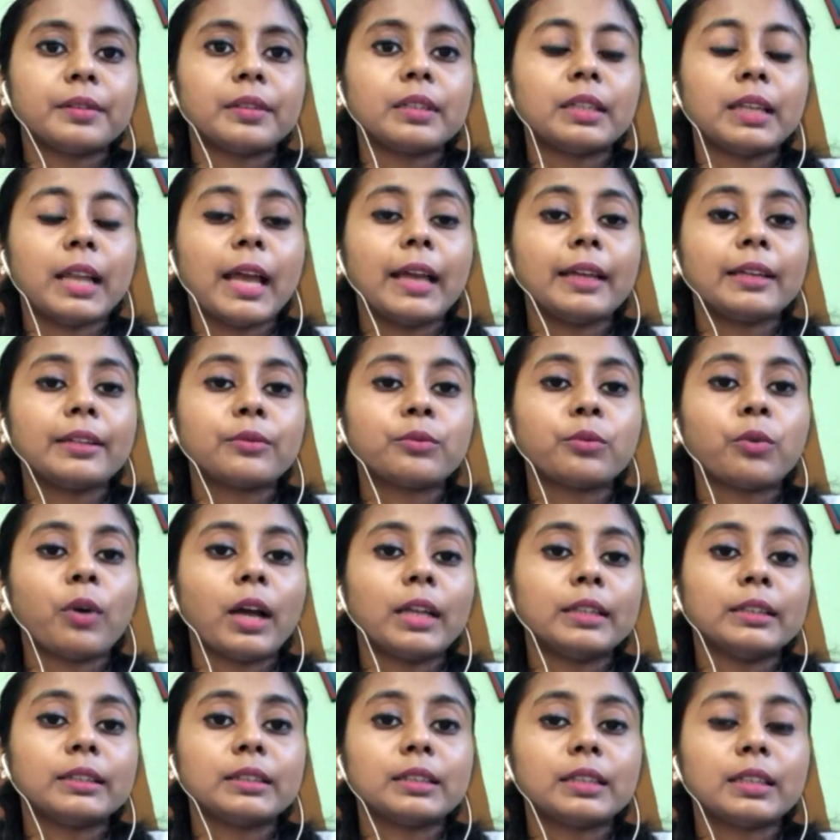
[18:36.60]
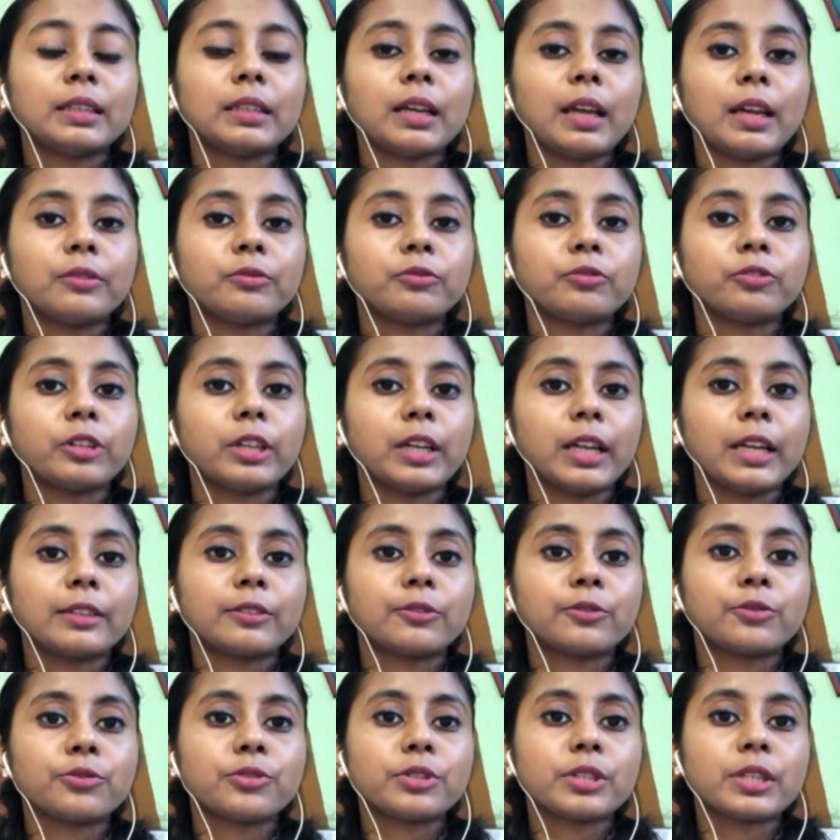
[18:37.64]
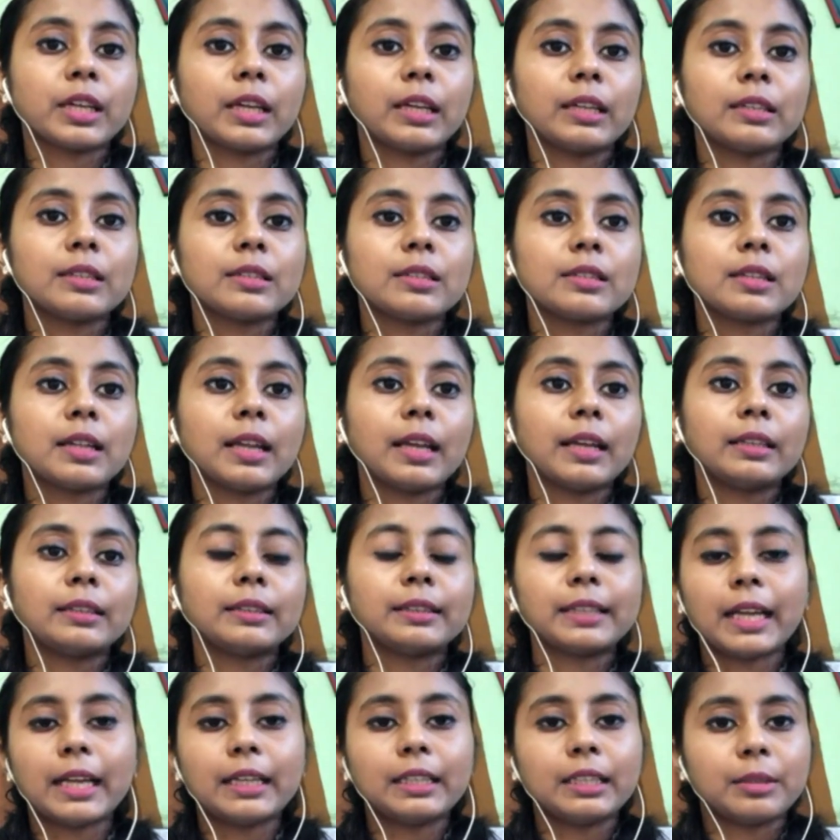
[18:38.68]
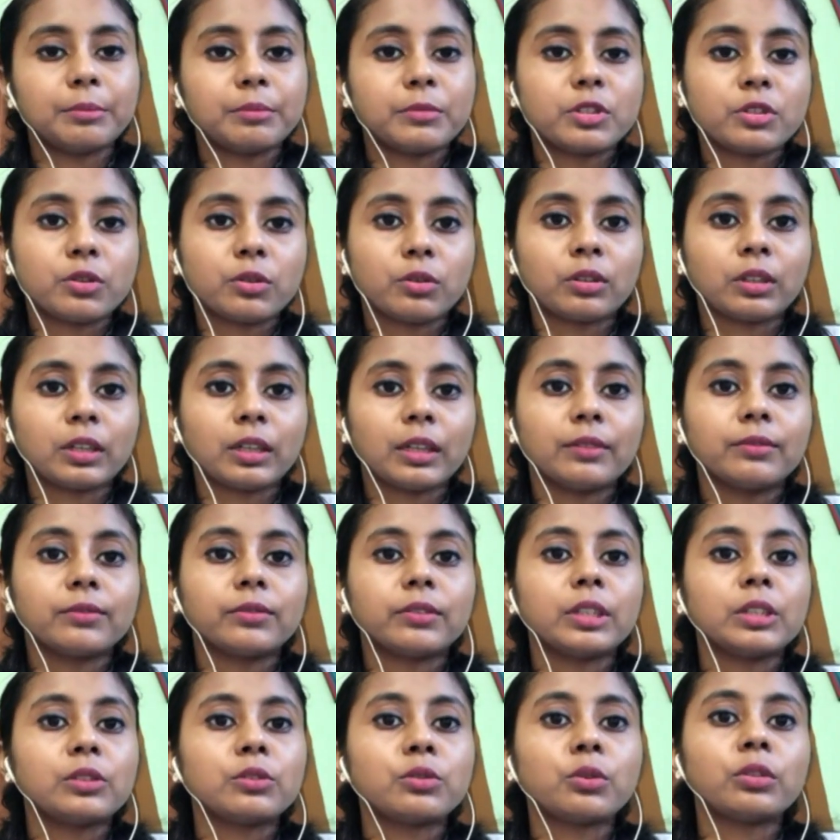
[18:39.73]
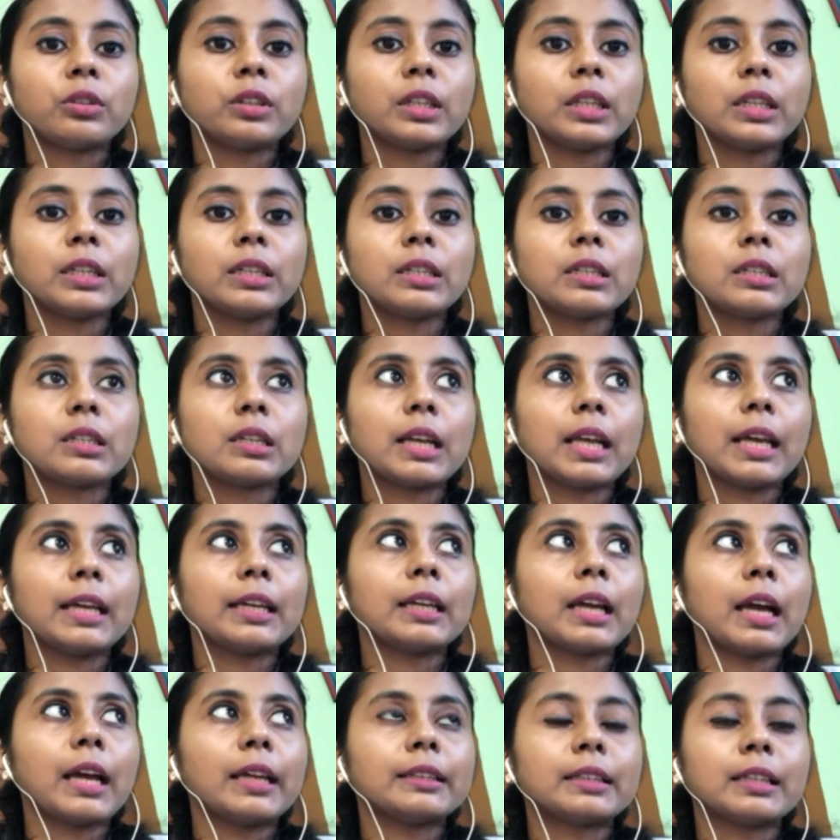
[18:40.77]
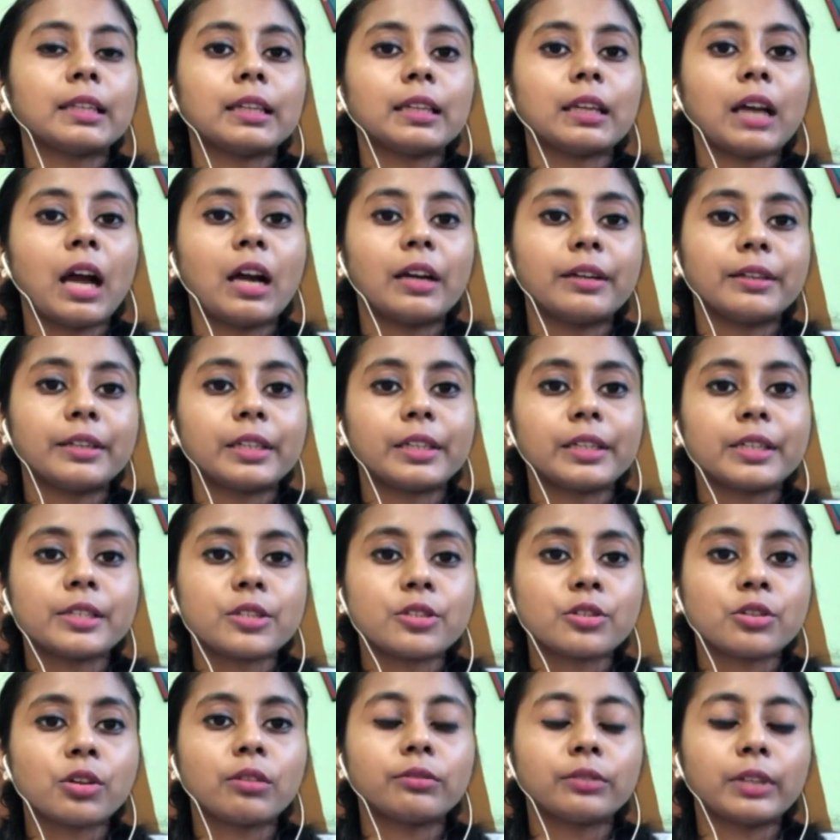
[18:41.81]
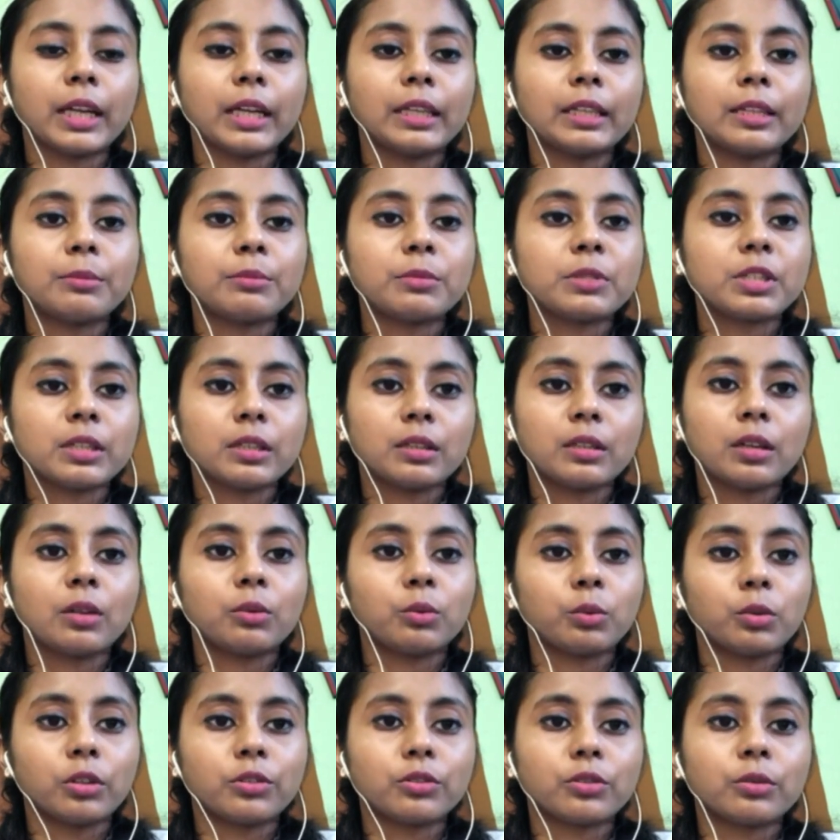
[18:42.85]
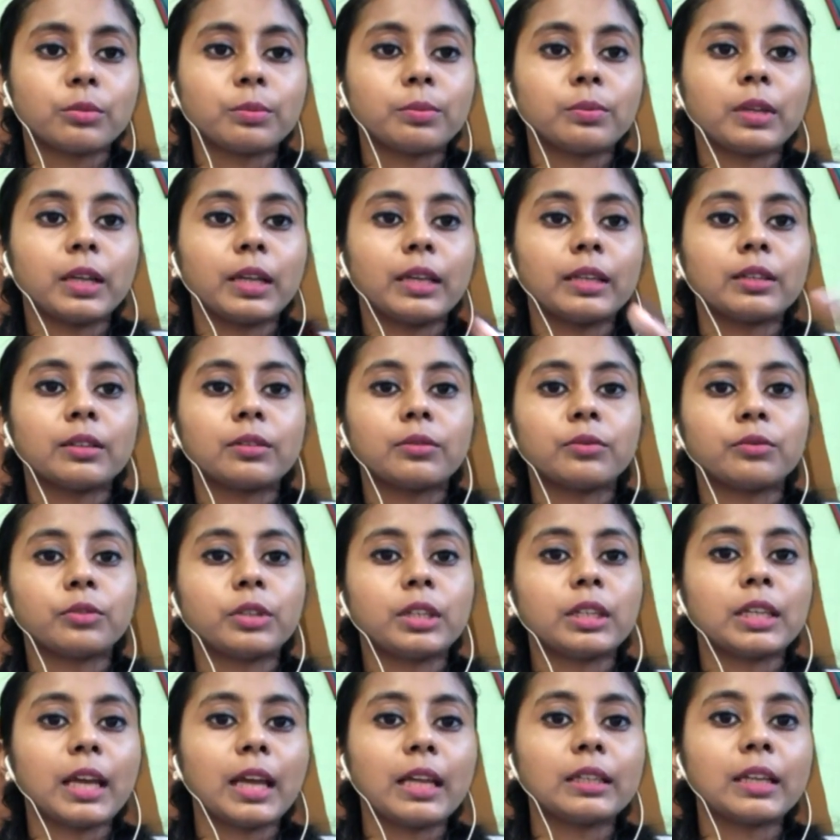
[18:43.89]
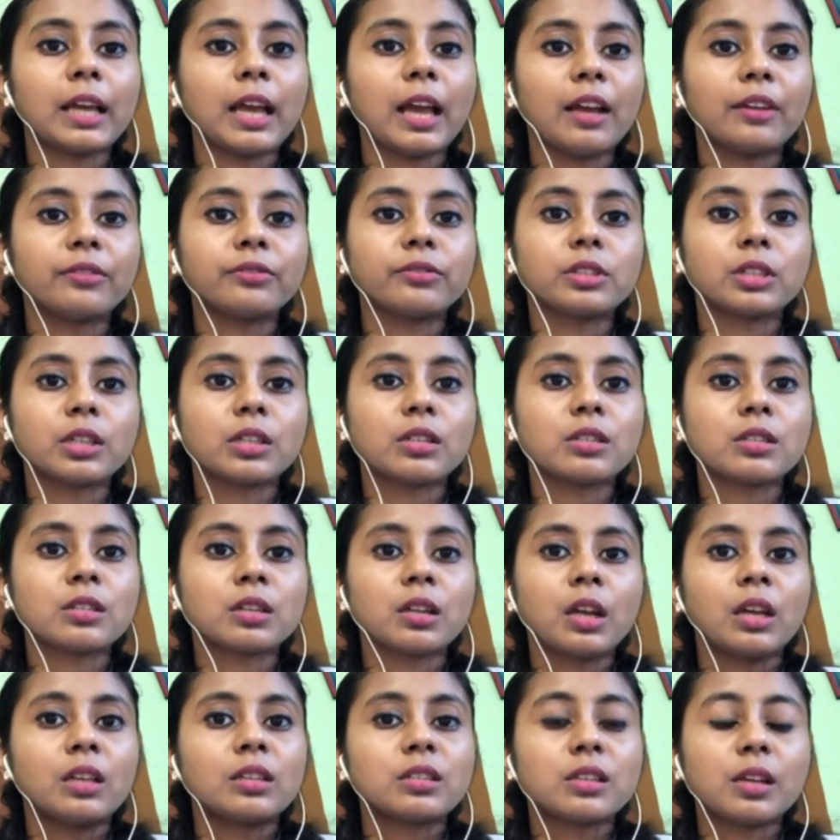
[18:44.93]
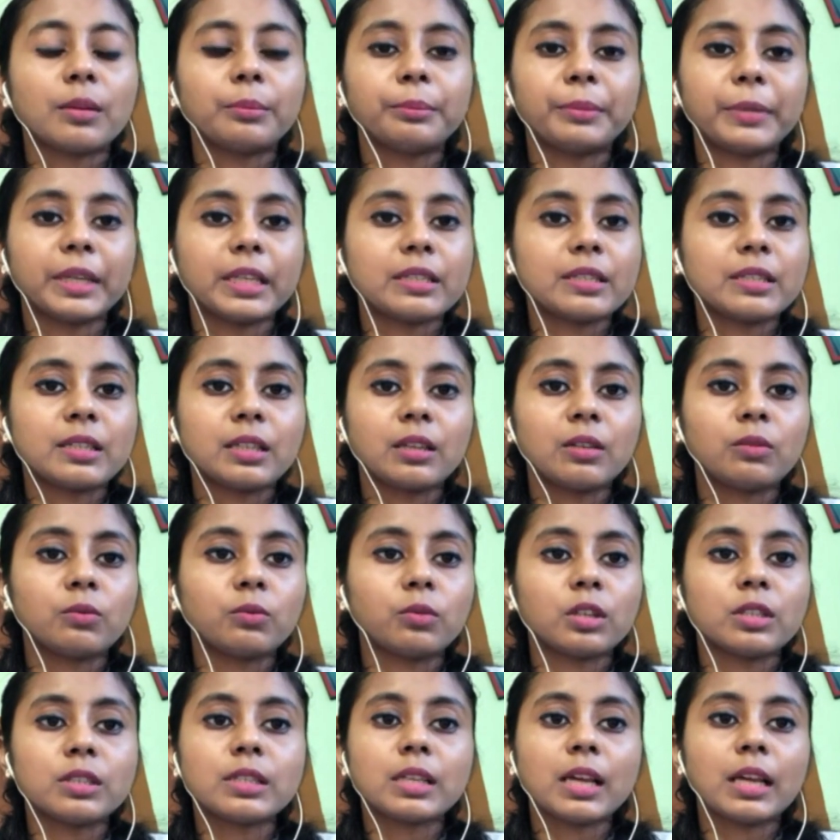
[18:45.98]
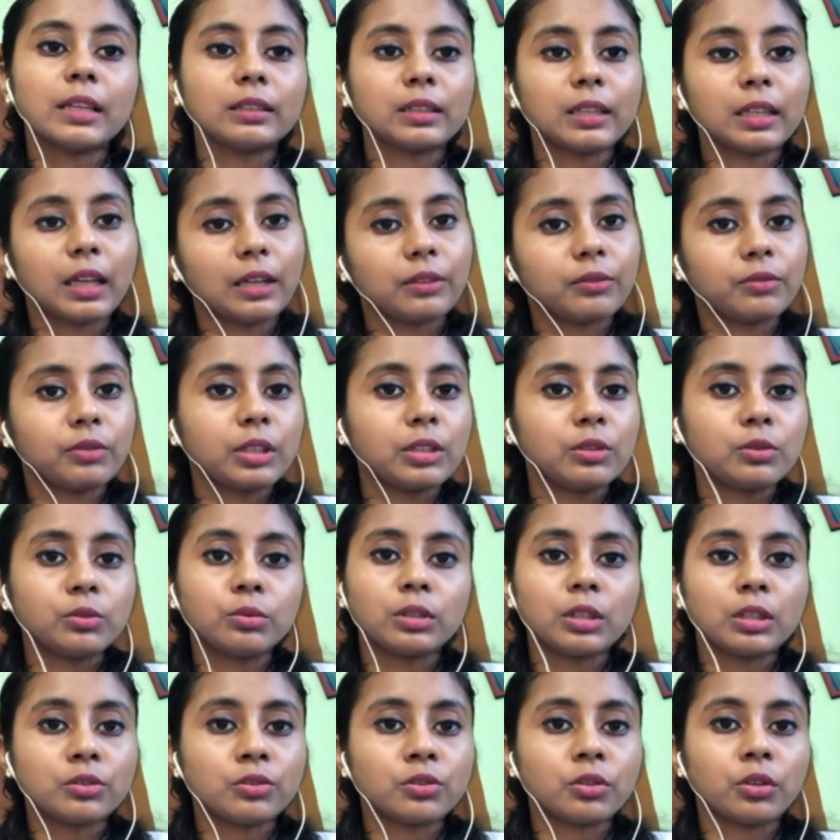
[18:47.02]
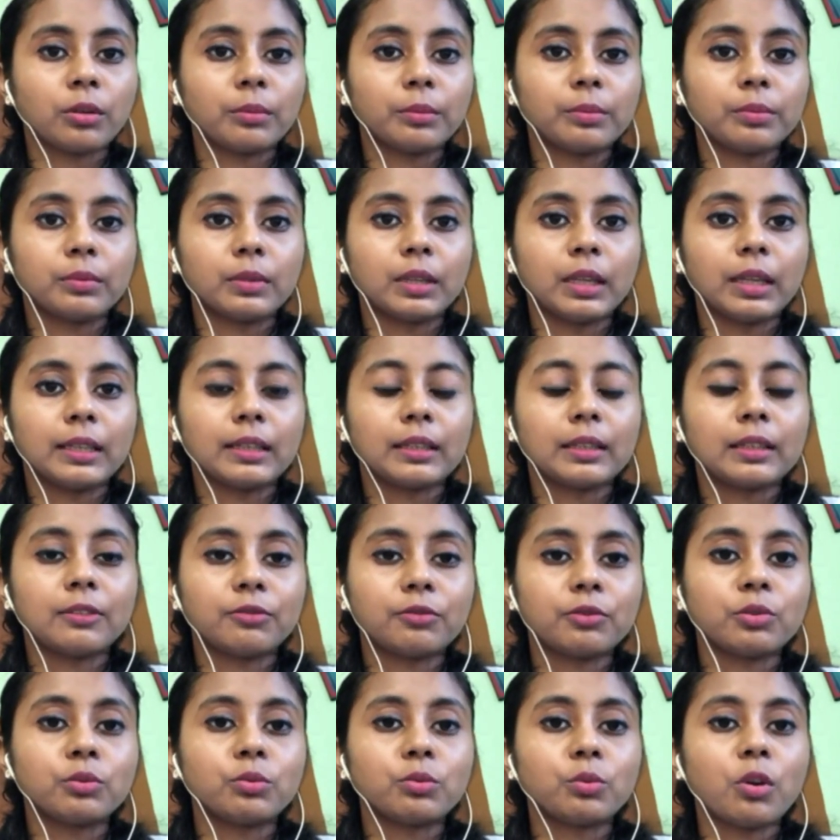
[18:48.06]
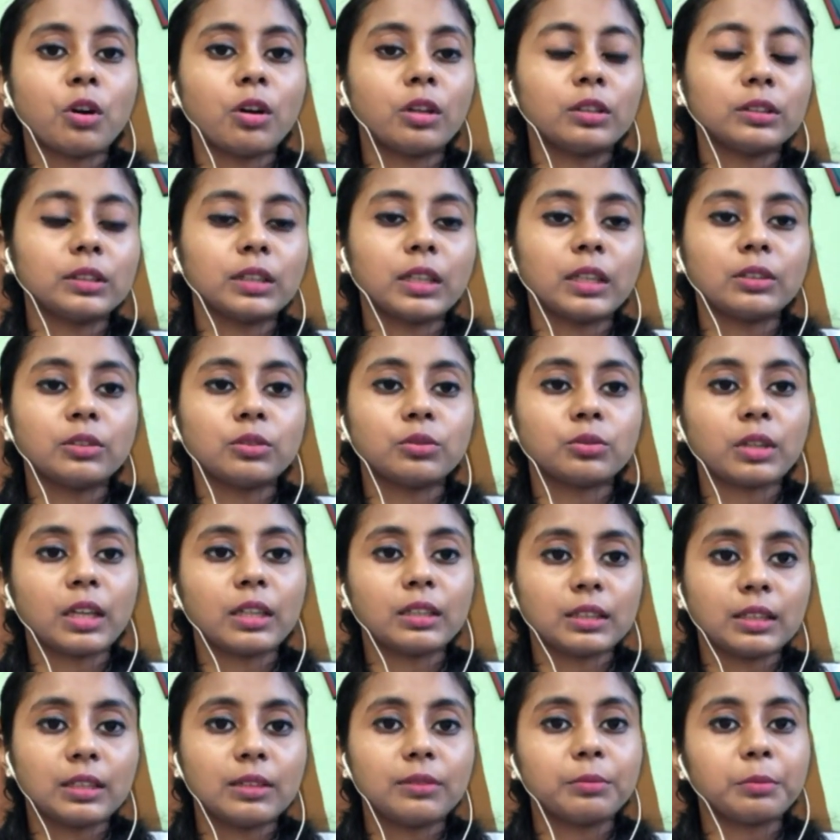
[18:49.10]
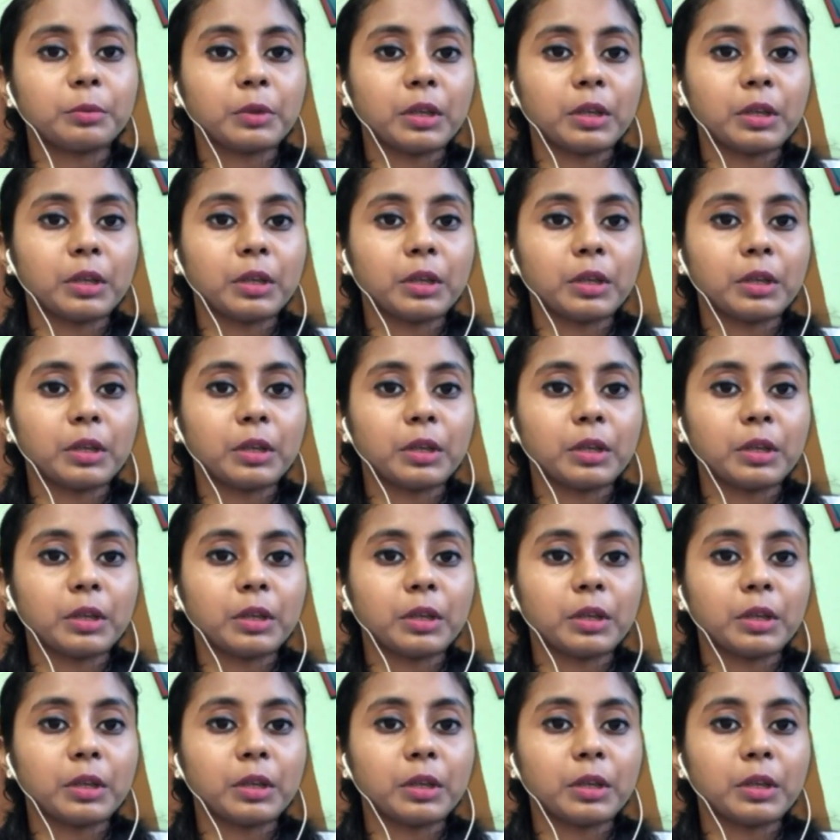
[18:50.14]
Like one thing I would like to say is like denims. Okay, we don't need like I think hundreds of denims in our wardrobe. Like we can have just some basic ones and that will do the job. Like if you want, then you can keep